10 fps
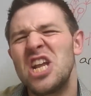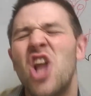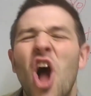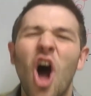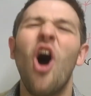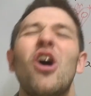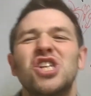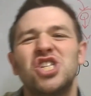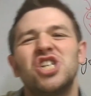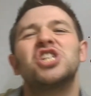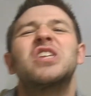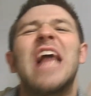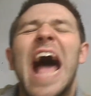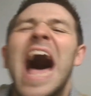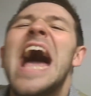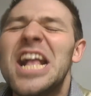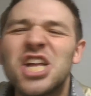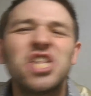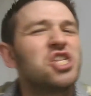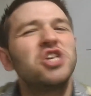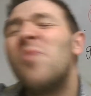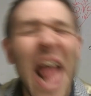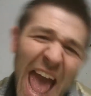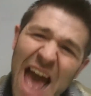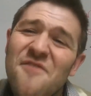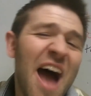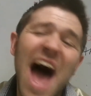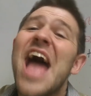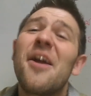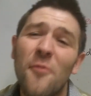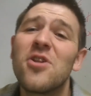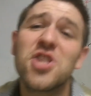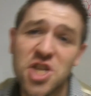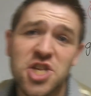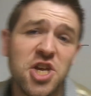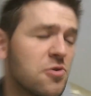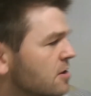the oxygen, so that I can do whatever I want to do.